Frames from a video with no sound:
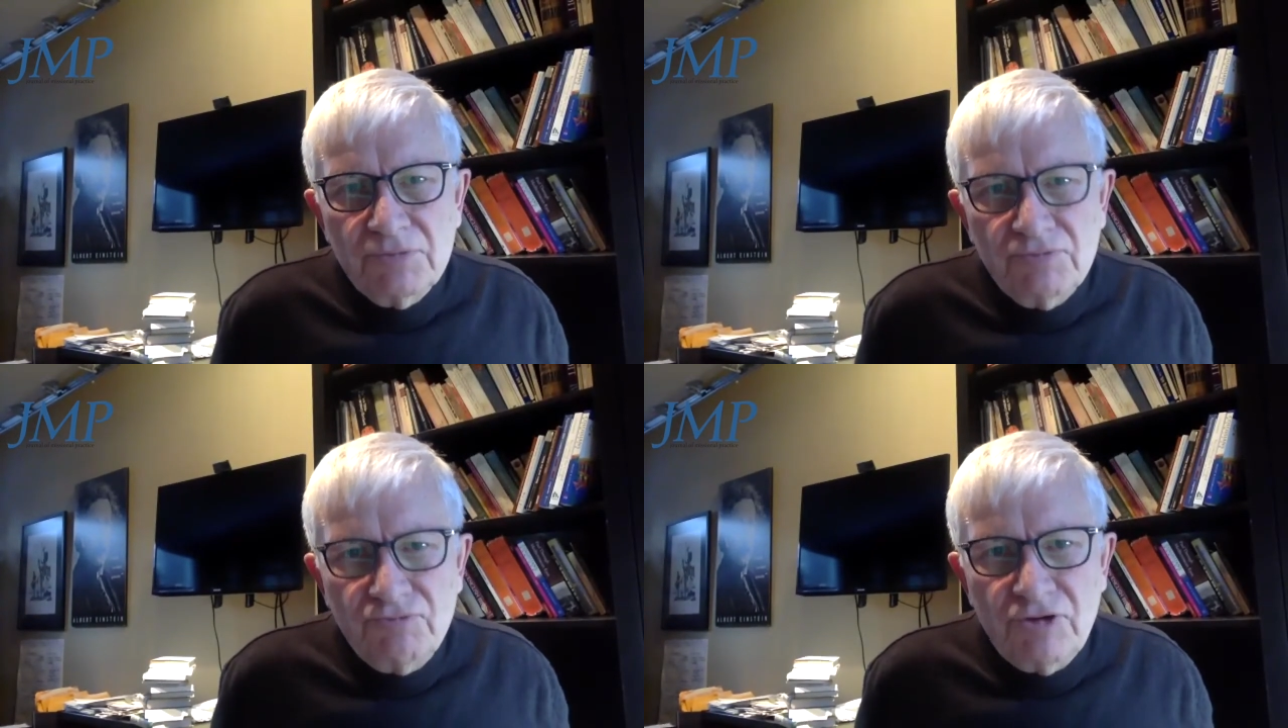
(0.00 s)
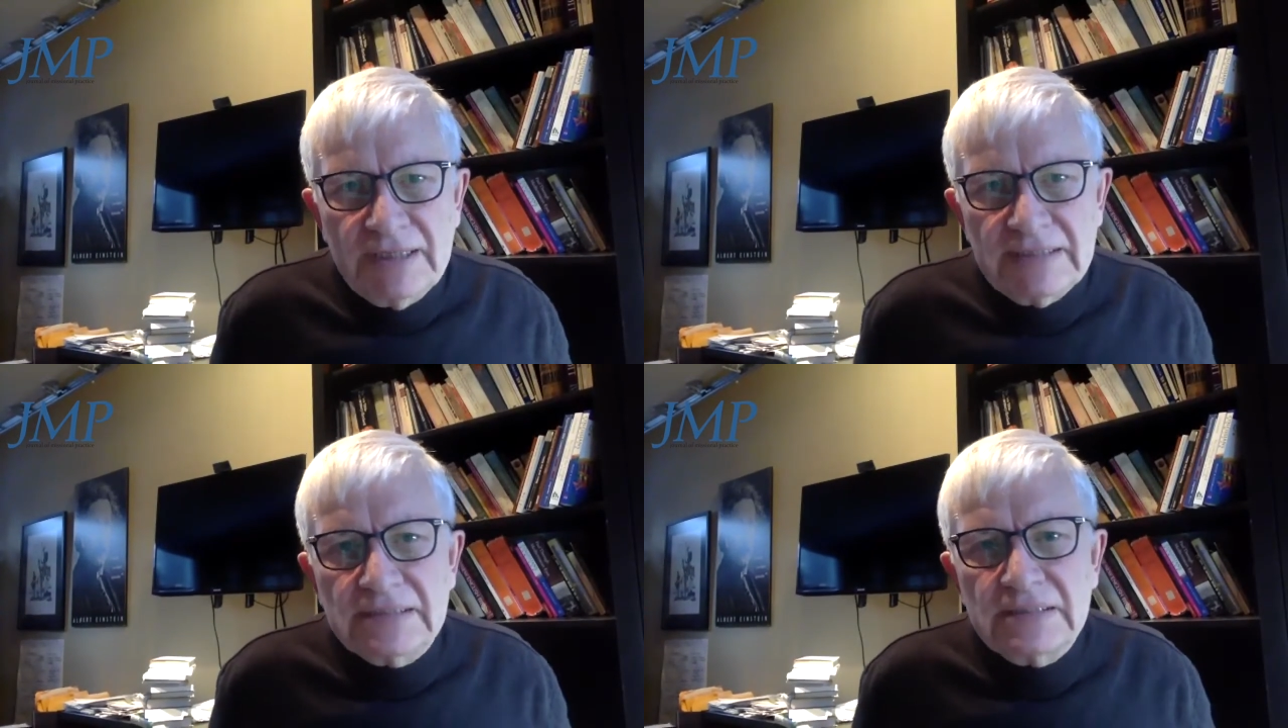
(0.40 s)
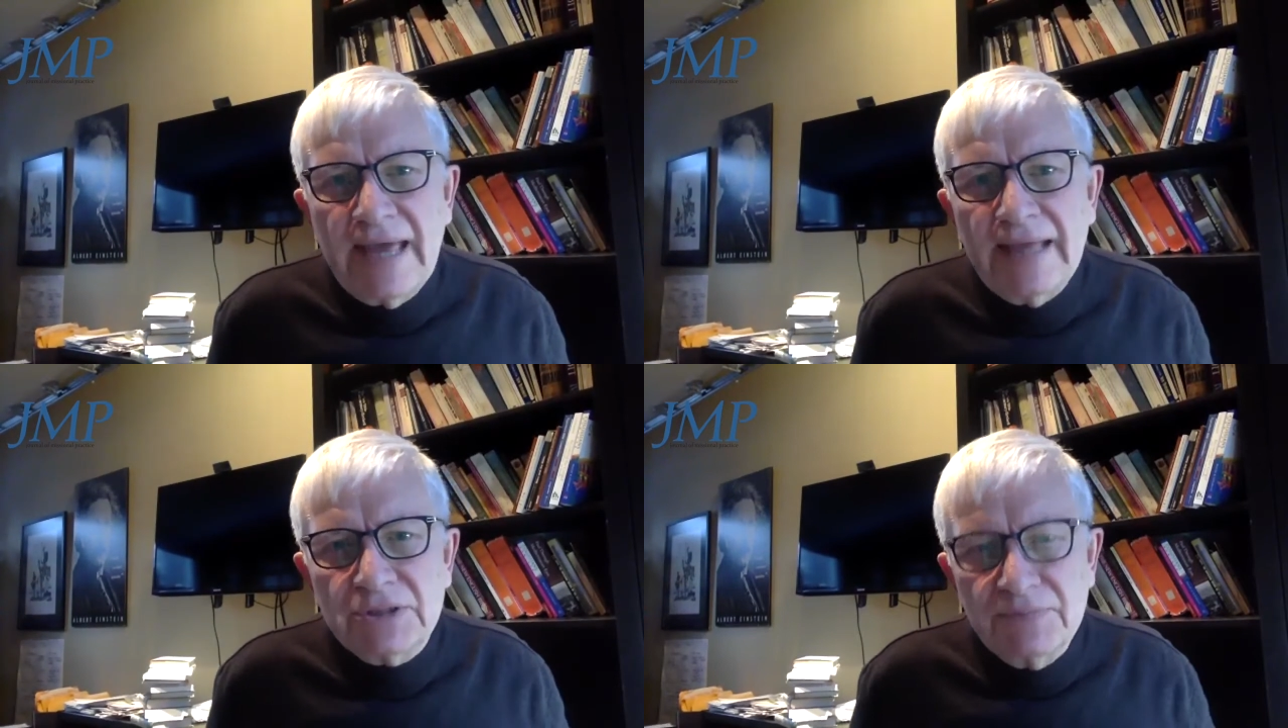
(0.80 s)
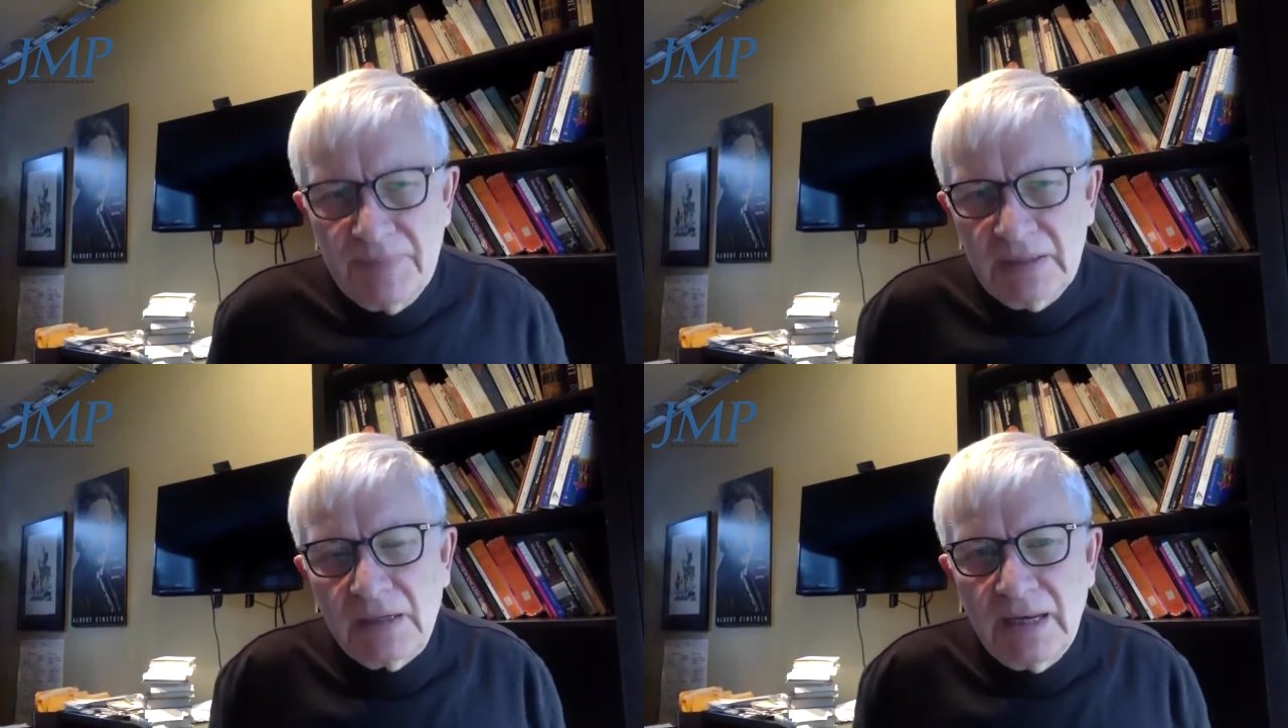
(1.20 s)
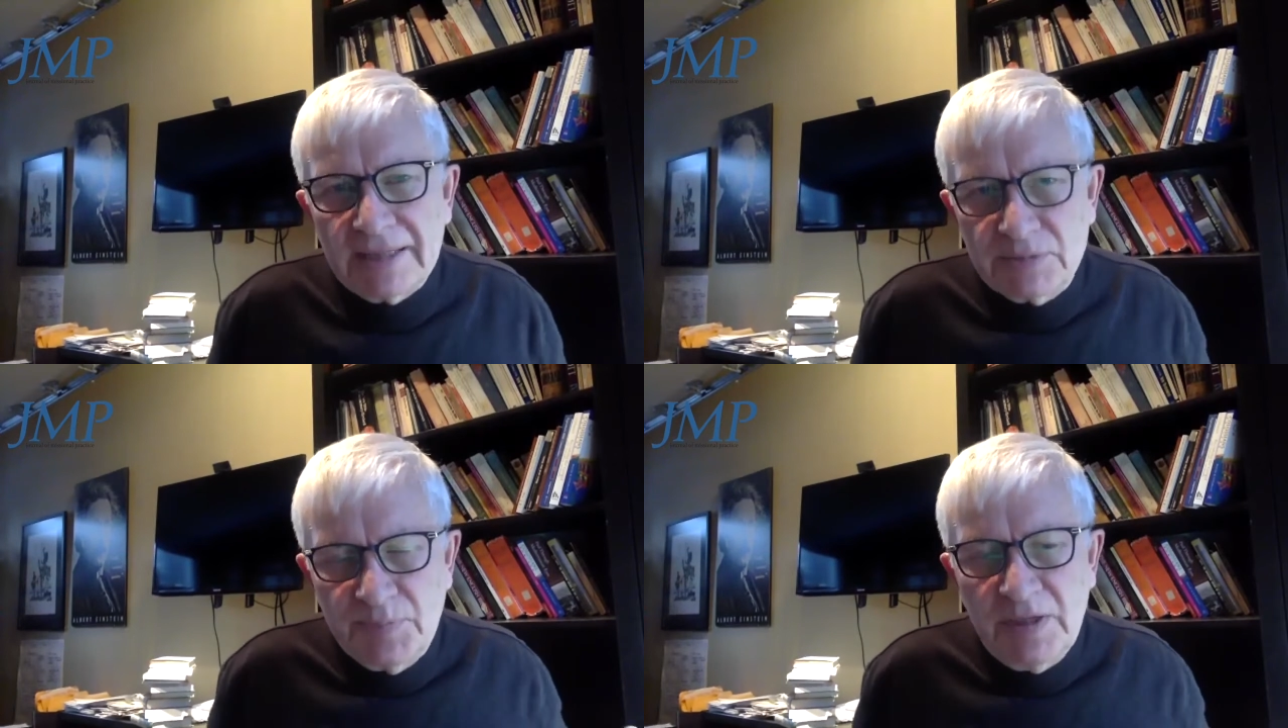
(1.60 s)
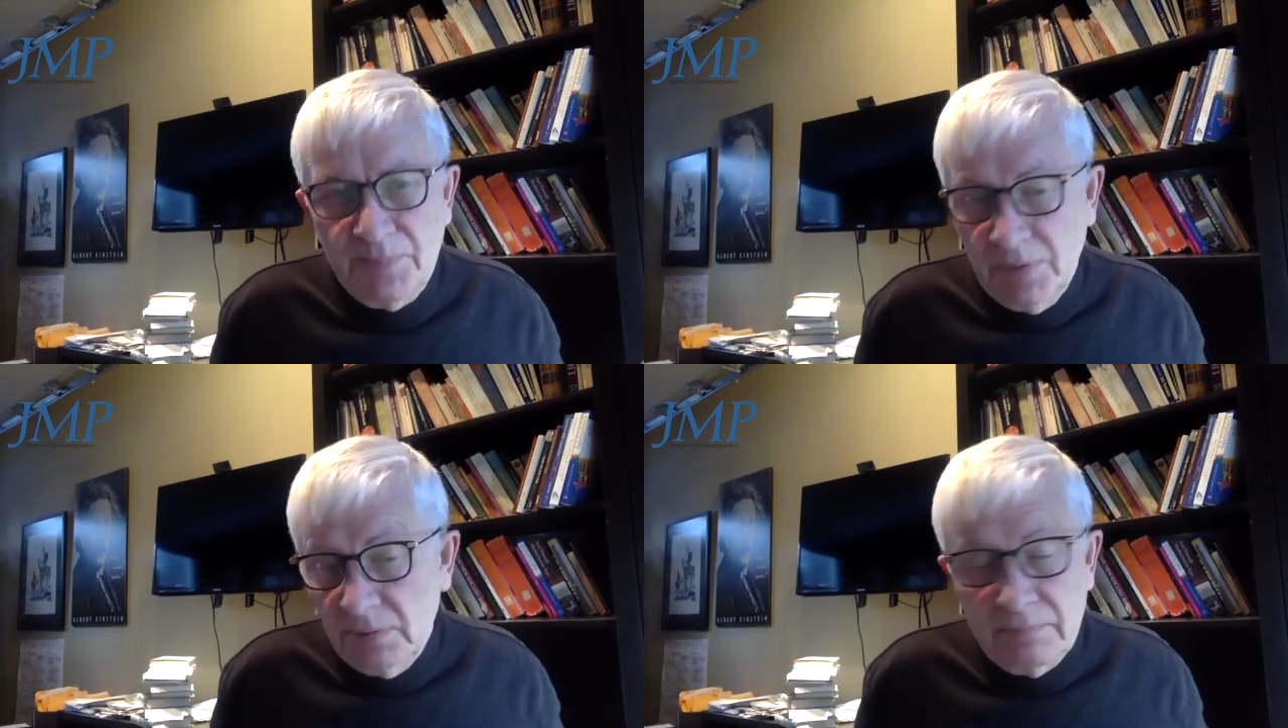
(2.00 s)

really said to middle-class people,